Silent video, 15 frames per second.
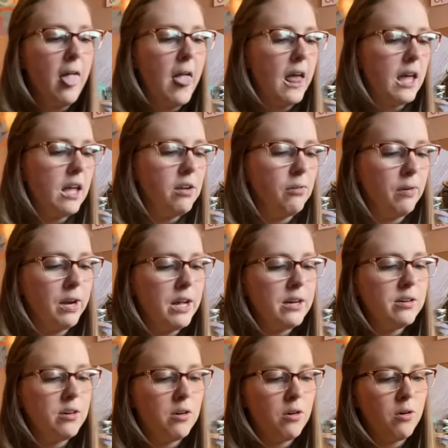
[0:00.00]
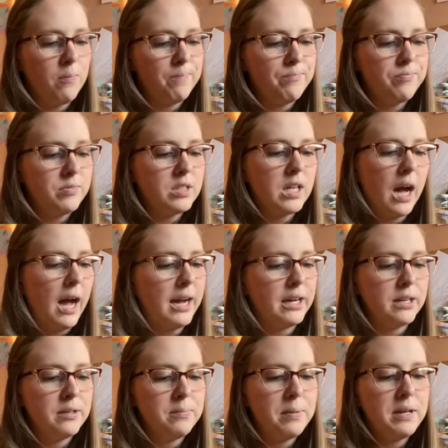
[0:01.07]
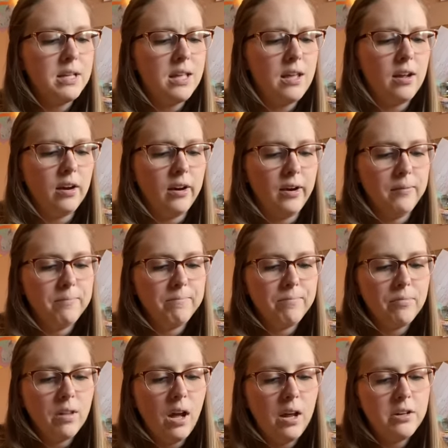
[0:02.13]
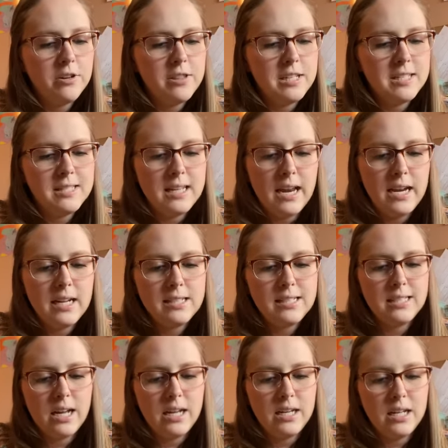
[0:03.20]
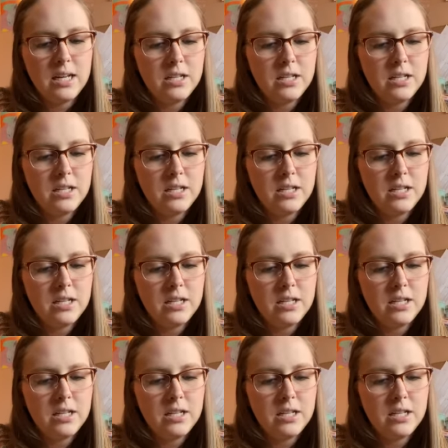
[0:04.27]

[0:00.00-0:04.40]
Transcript: He ran home, tired but eager. Under the setting sun, he